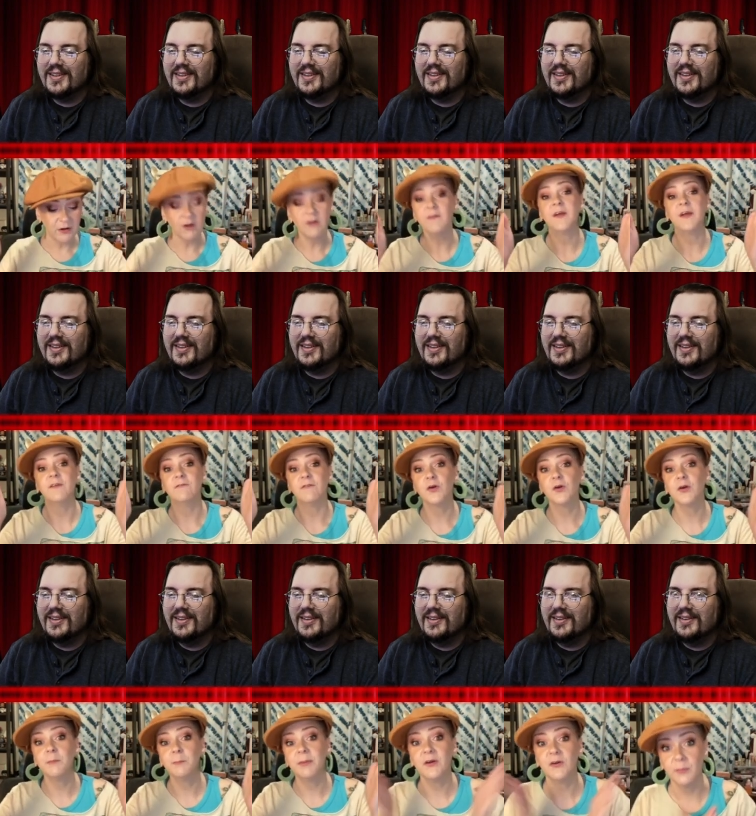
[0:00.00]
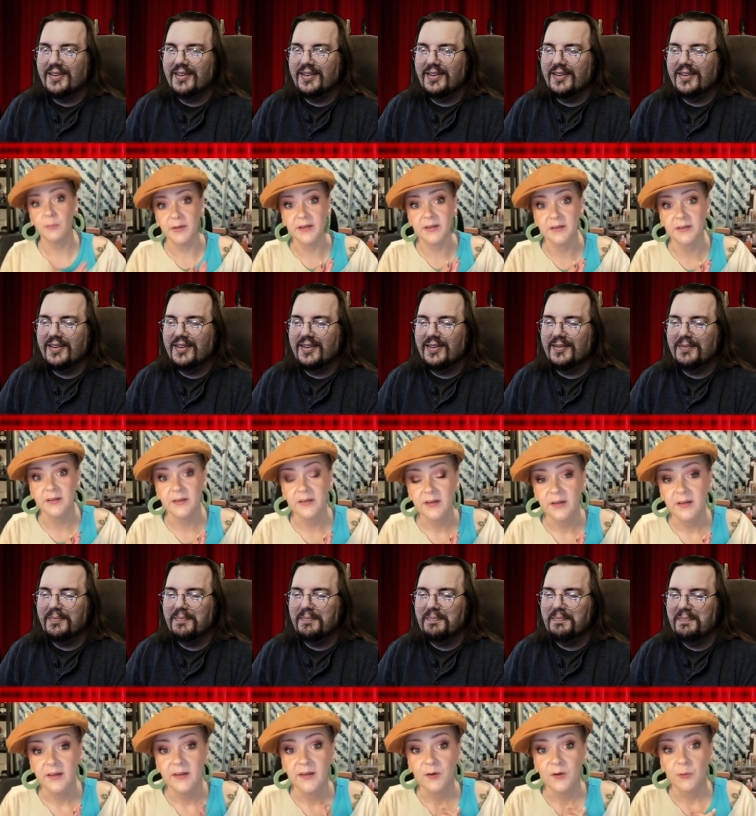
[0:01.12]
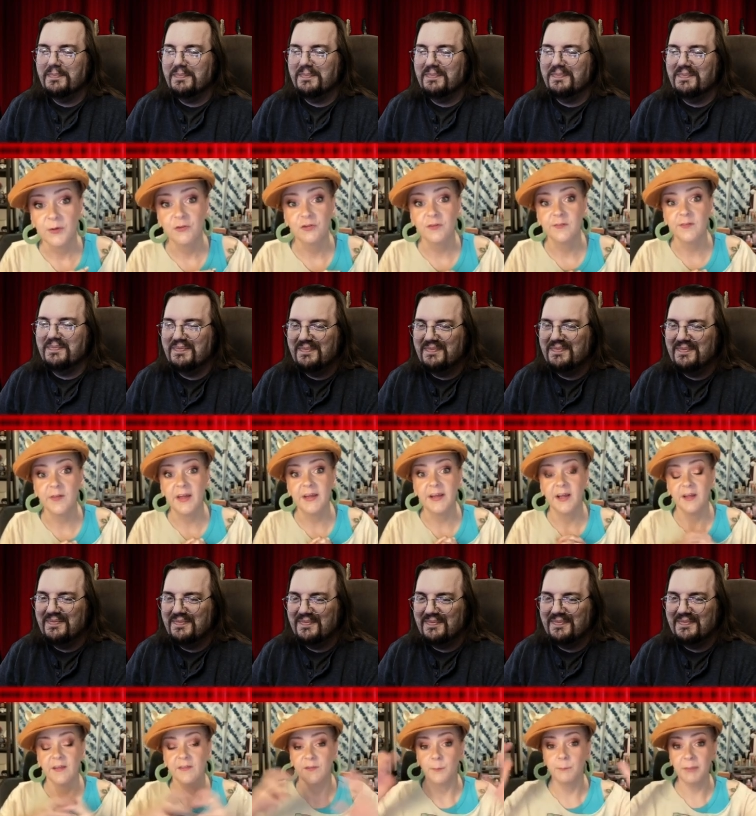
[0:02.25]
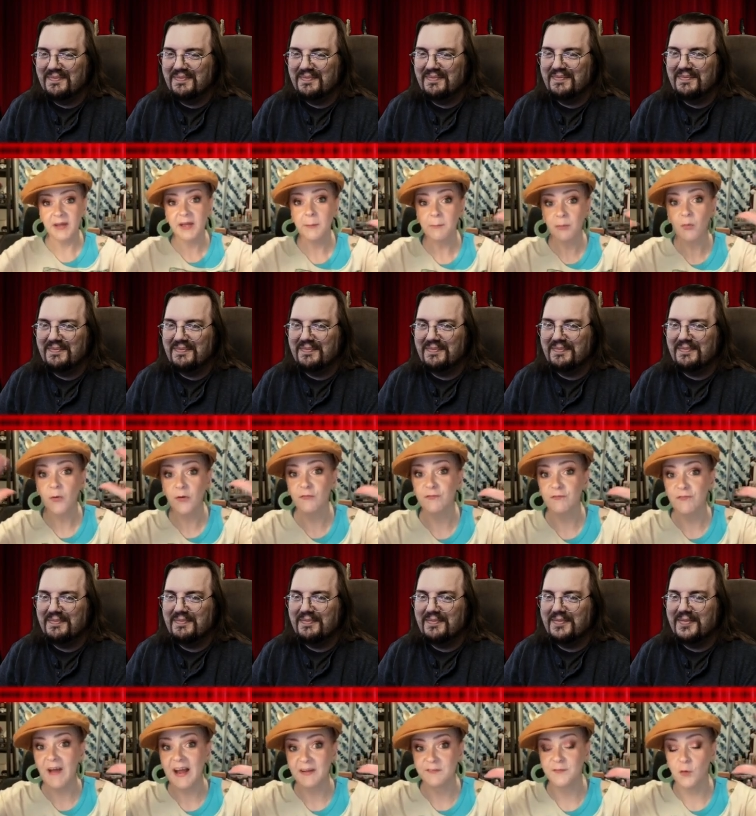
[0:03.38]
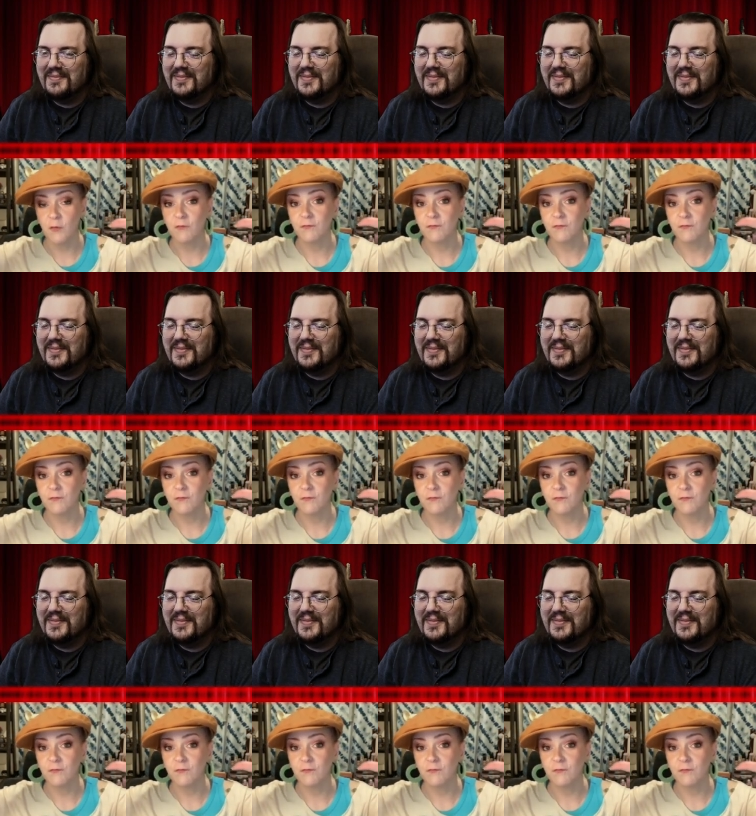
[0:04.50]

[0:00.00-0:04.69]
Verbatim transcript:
Speaker 1: we called the inverted pyramid, which is like the big important facts